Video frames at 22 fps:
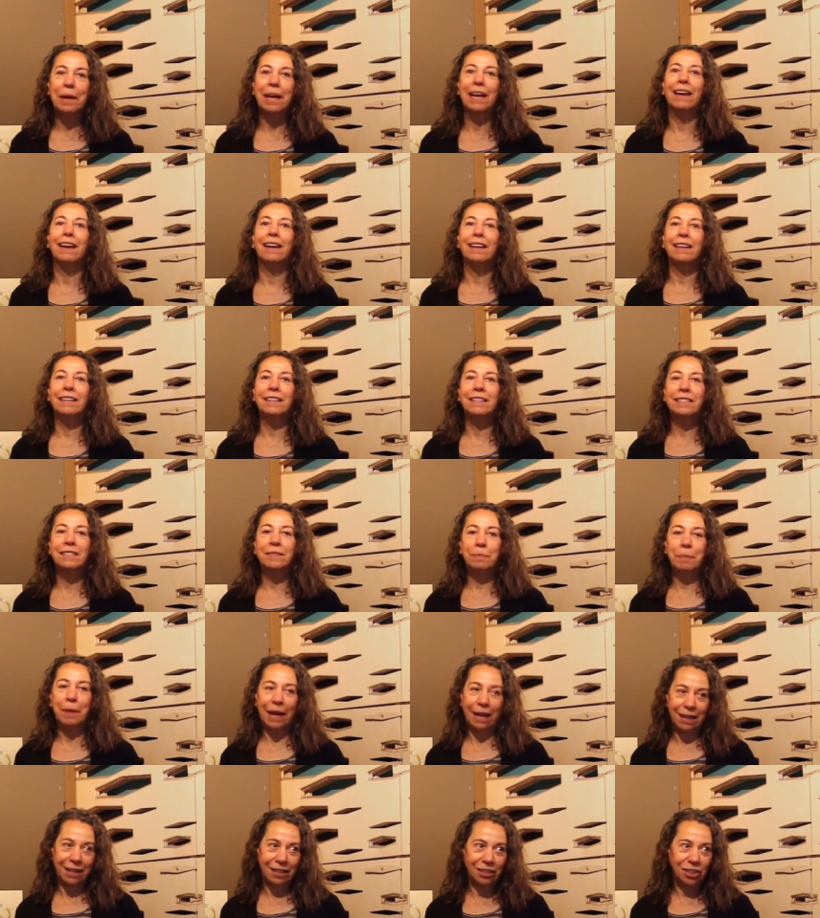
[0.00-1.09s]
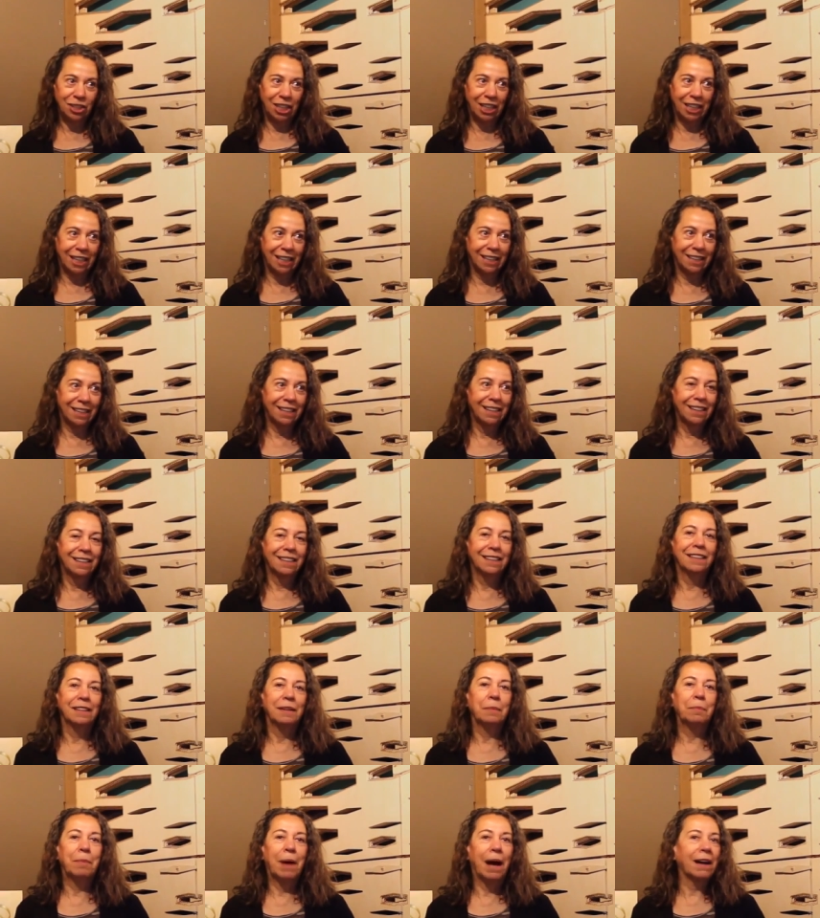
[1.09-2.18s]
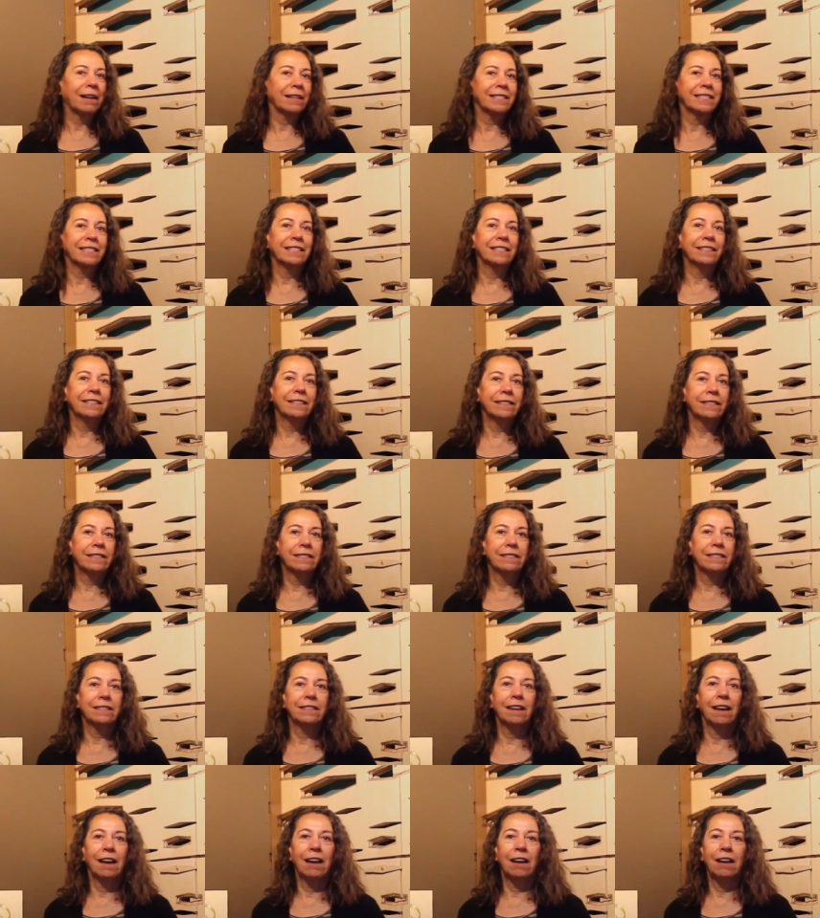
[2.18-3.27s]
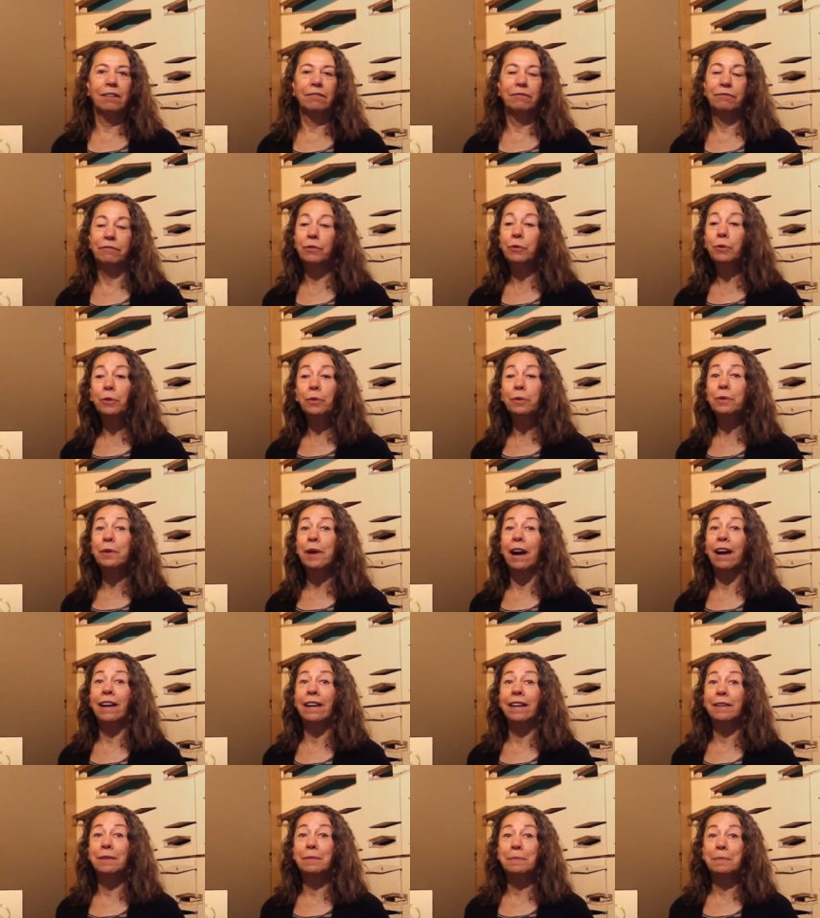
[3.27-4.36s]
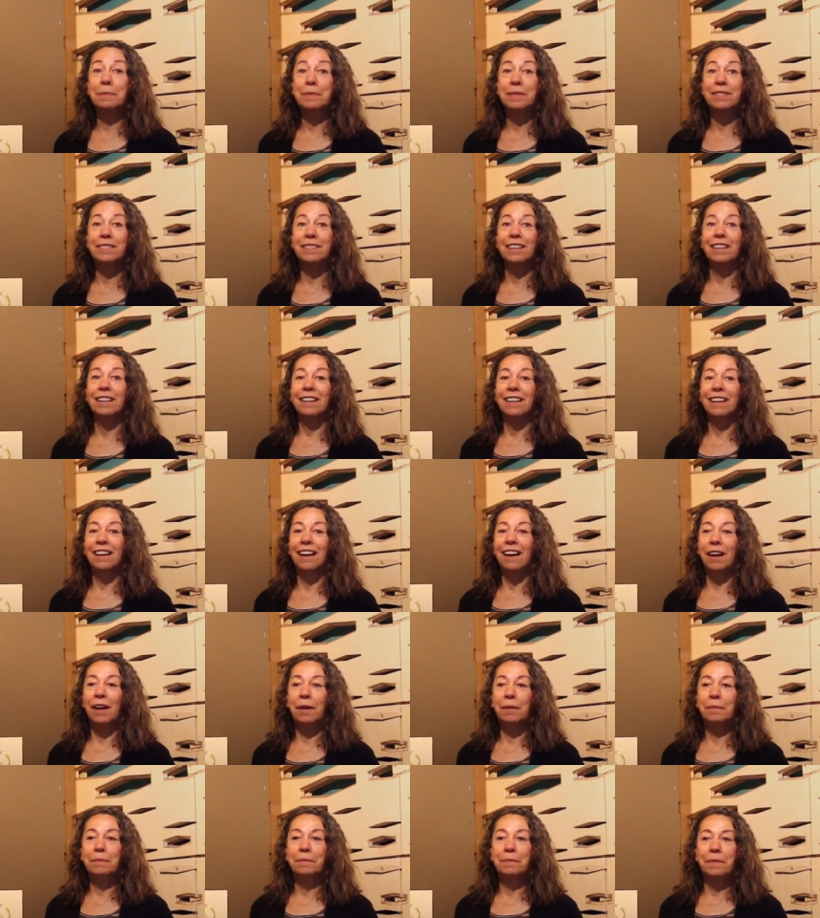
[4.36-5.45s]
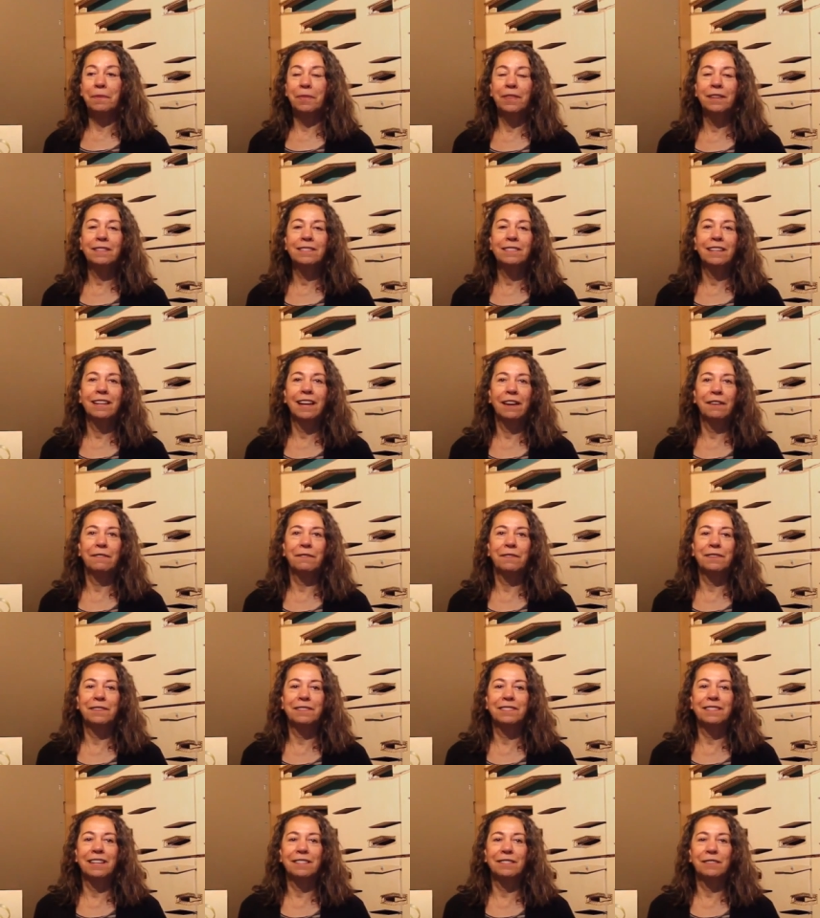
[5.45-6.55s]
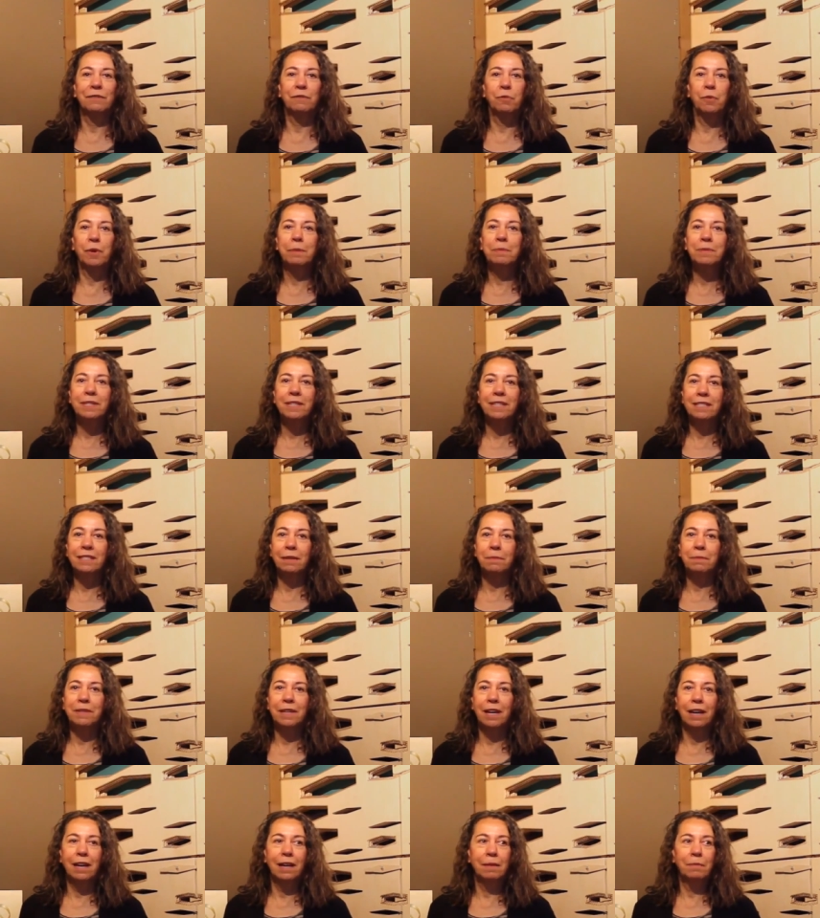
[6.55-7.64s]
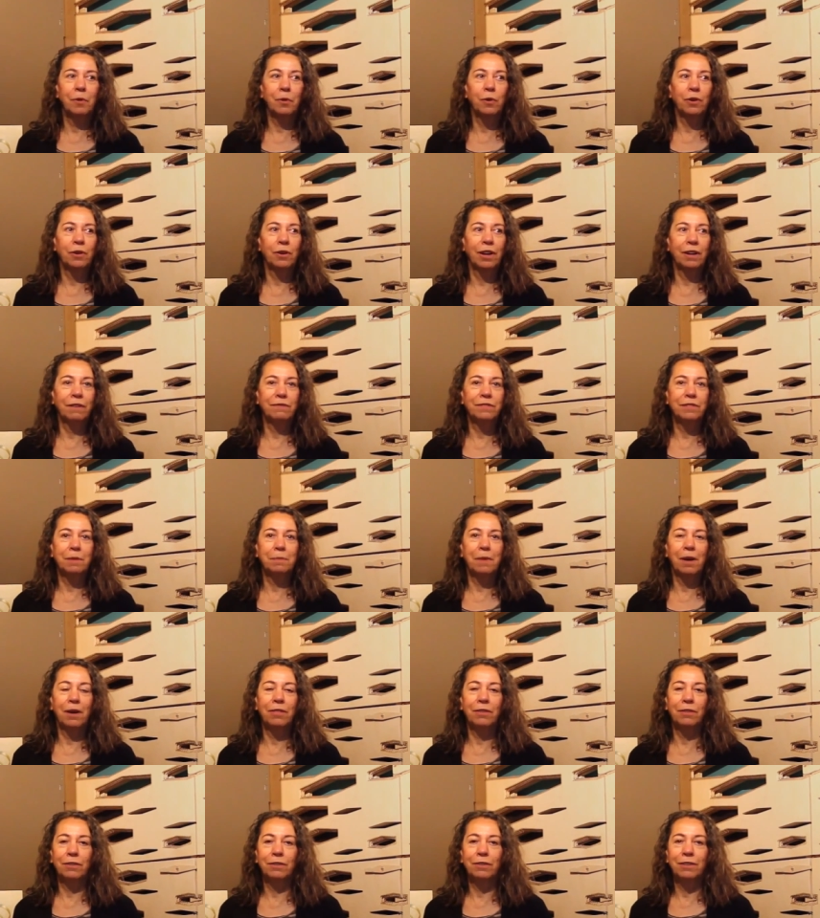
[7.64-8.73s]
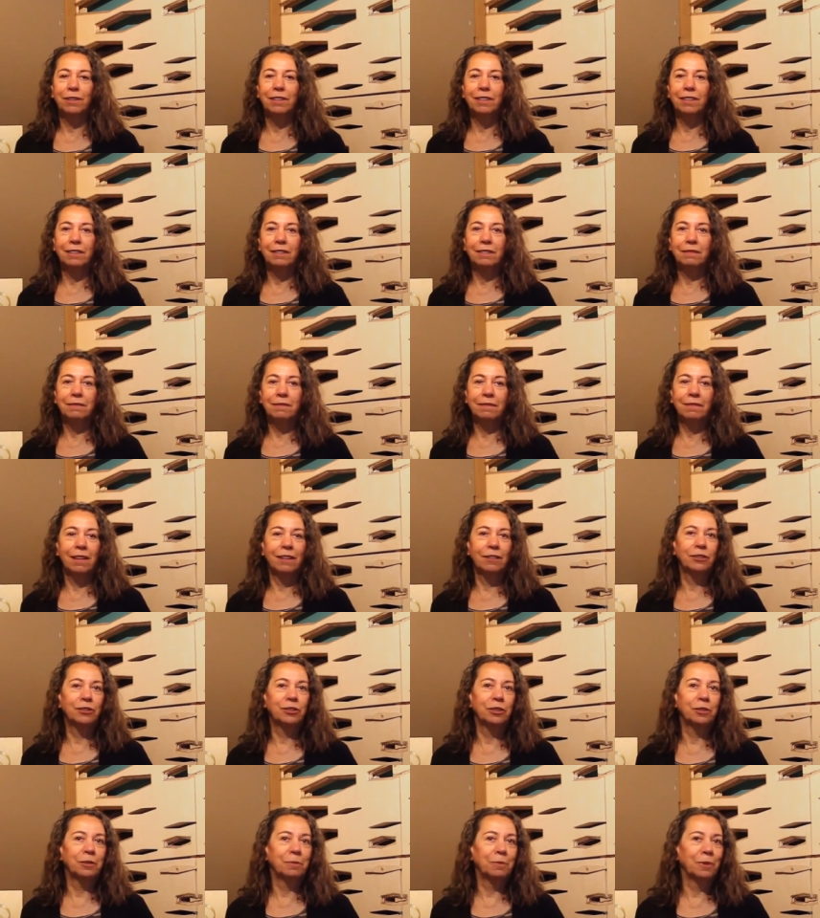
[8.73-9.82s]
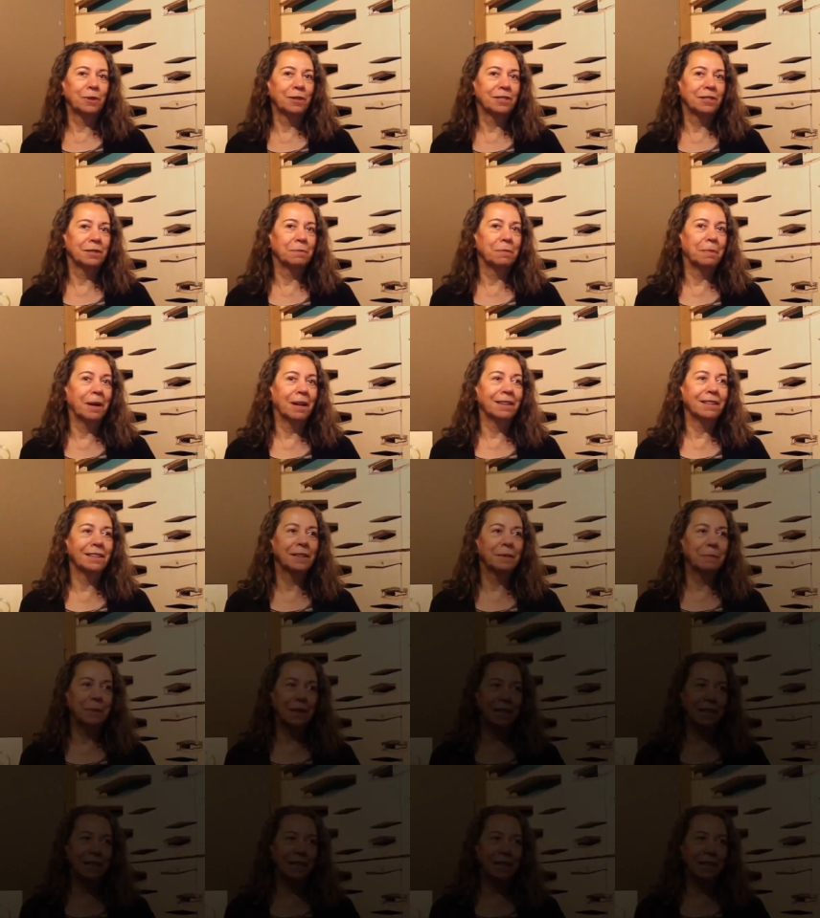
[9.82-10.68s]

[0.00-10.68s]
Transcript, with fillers: bags, packaging, boxes, uh, food items, um, things that have a sense of whimsy sometime or have some other larger, more symbolic